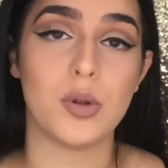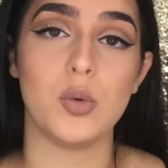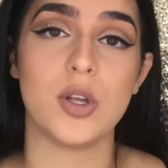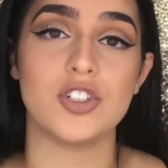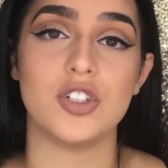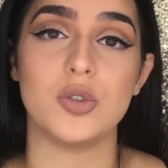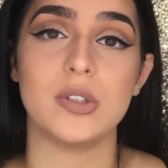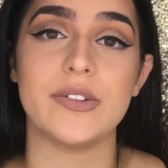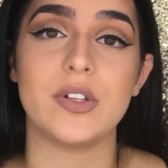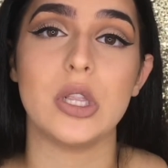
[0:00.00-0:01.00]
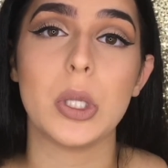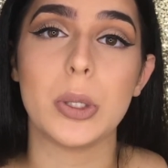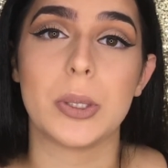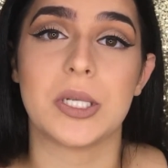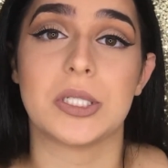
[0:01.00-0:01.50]
on watching, you'll never
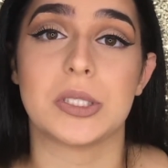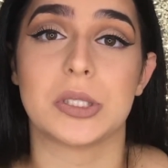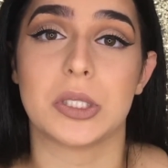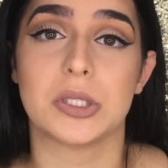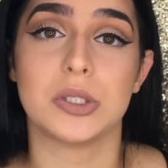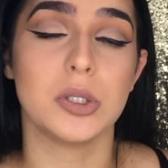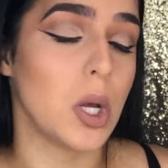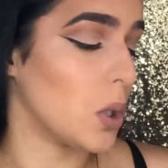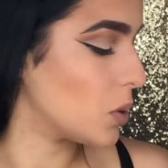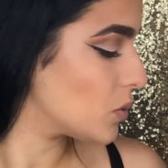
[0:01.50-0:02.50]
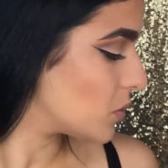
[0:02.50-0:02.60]
learn anything, so no.